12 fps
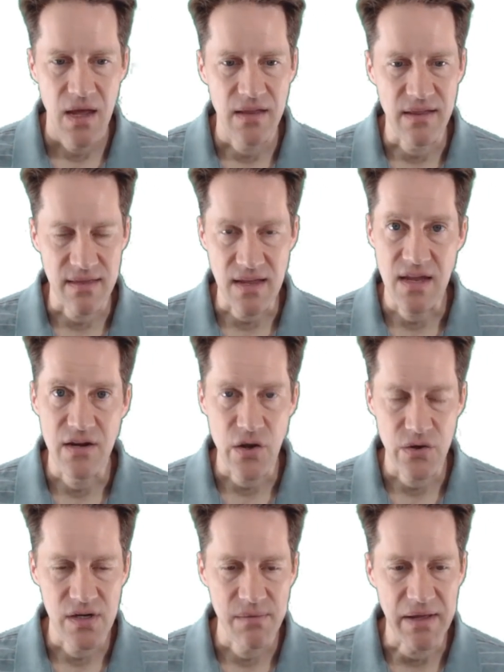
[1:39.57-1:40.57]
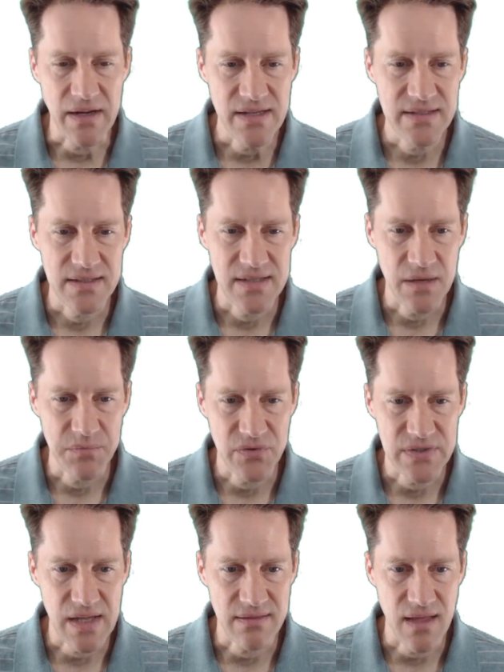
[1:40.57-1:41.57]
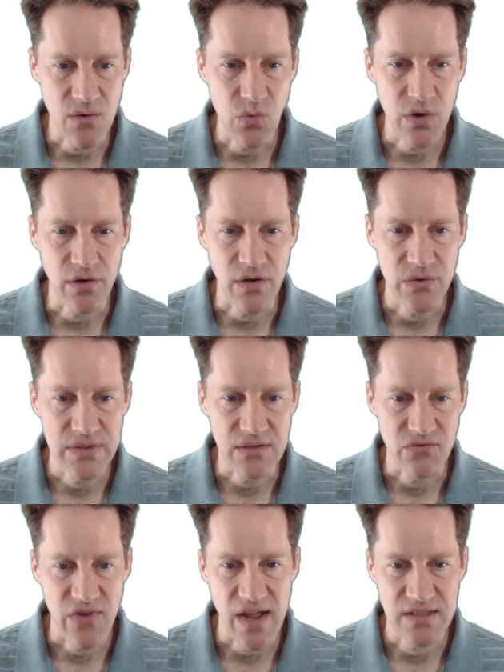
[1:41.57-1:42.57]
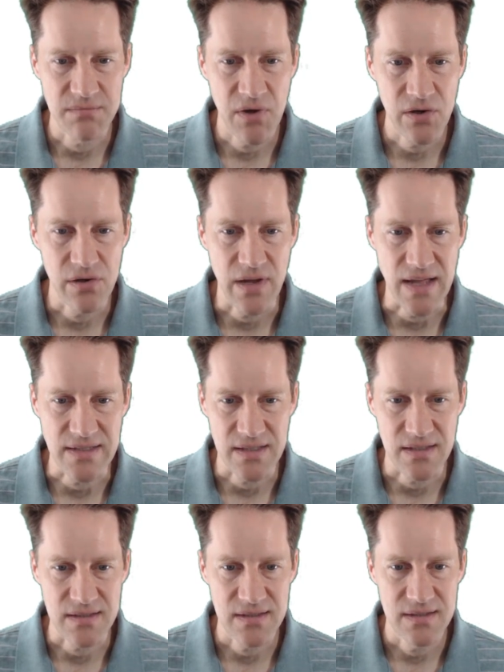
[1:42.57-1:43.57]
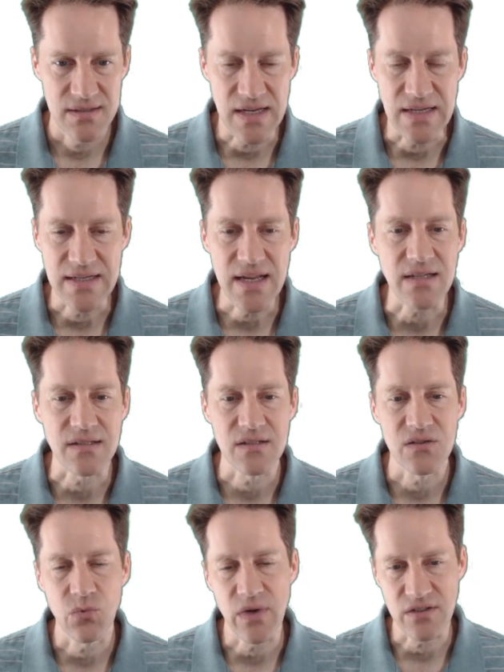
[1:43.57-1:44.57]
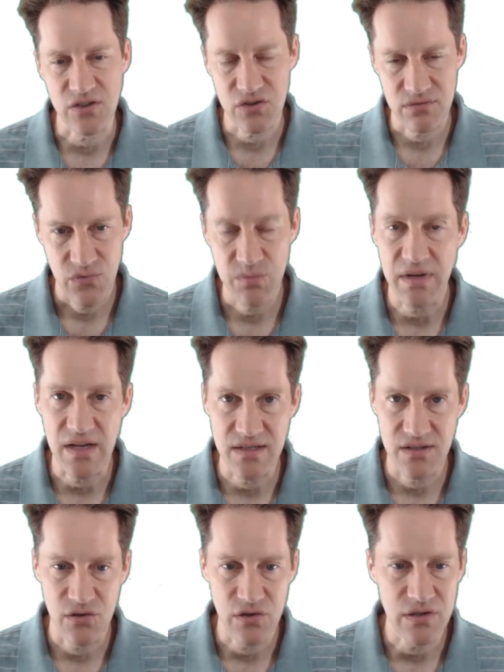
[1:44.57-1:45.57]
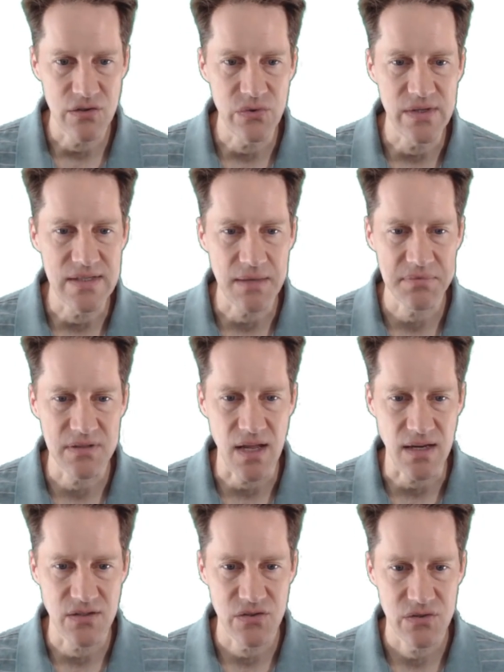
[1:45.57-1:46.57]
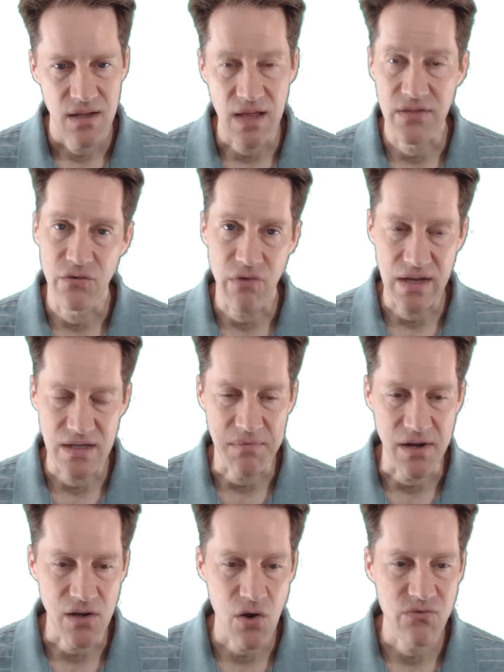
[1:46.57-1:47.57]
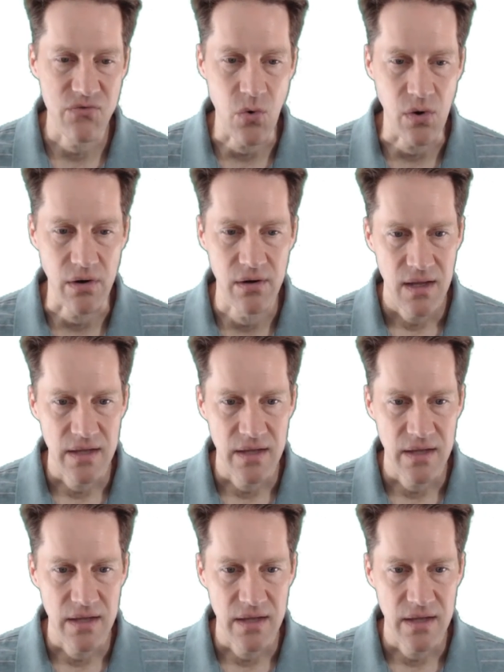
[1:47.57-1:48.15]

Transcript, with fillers: And the thing he noted about his example is that they weren't using fast modern SSD disks, which would be easier to do these updates in the random I/O for,